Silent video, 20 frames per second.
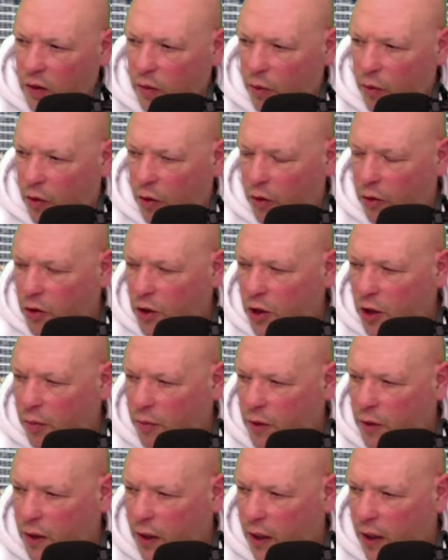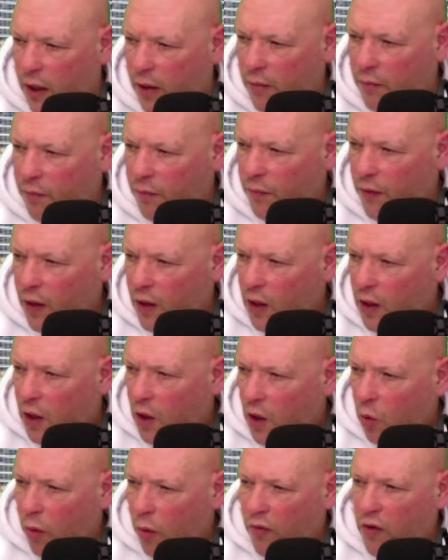cruise ships there.
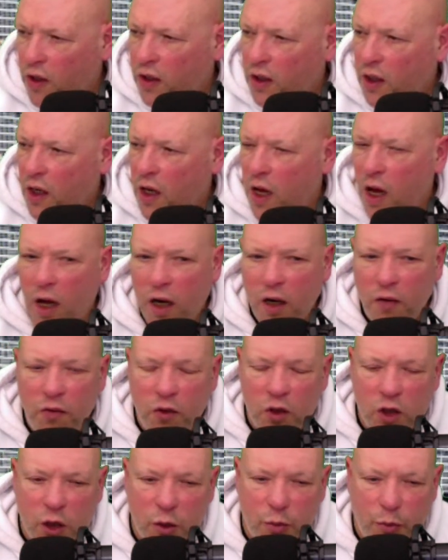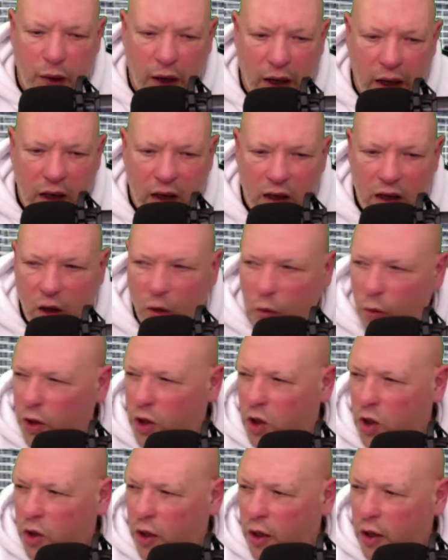We've got the Carnival Splendor,
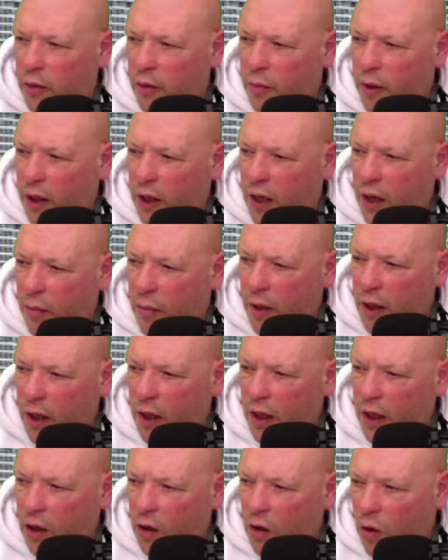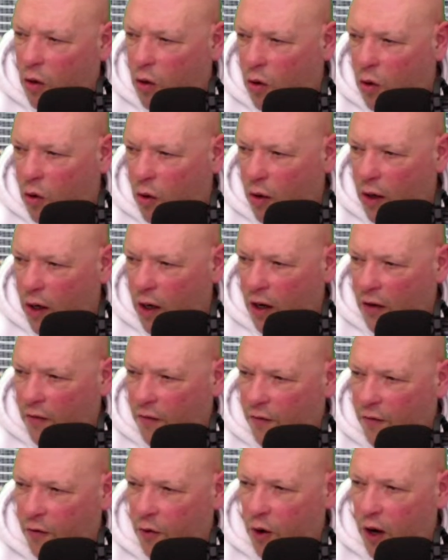which are going to be coming in on
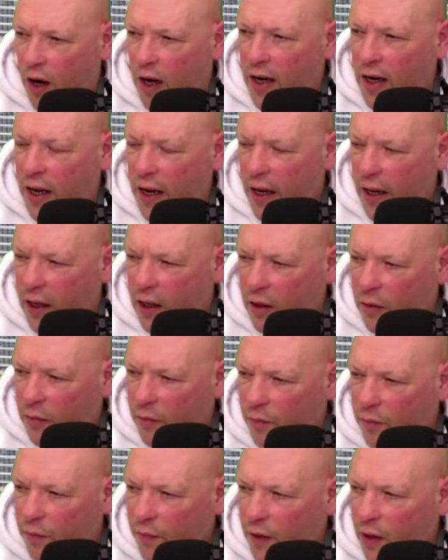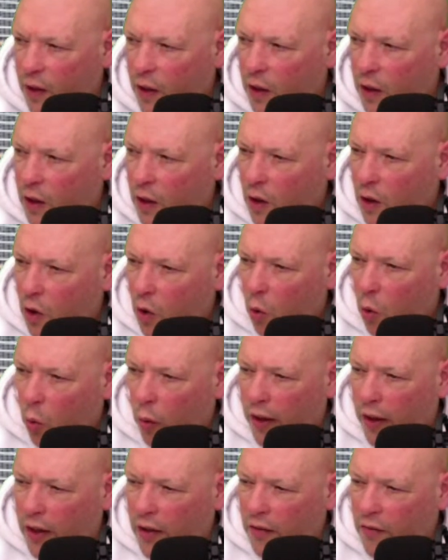Friday.
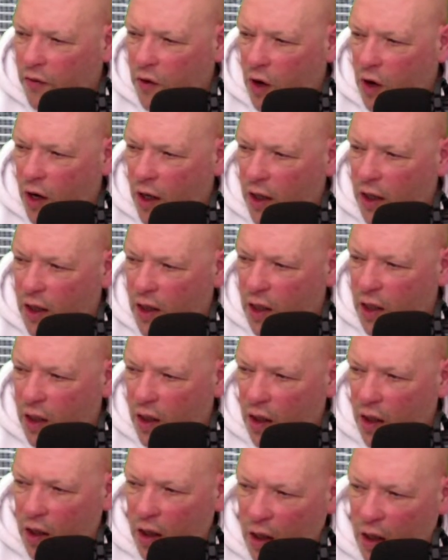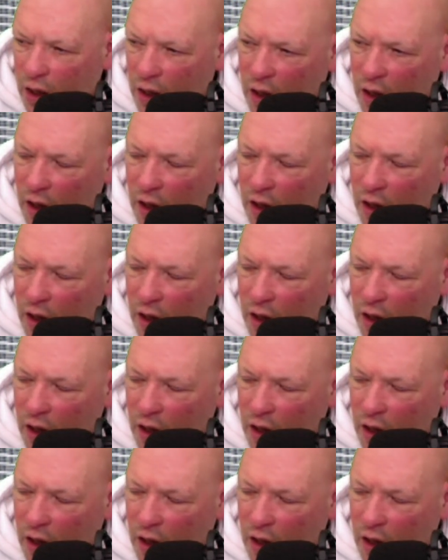We've got the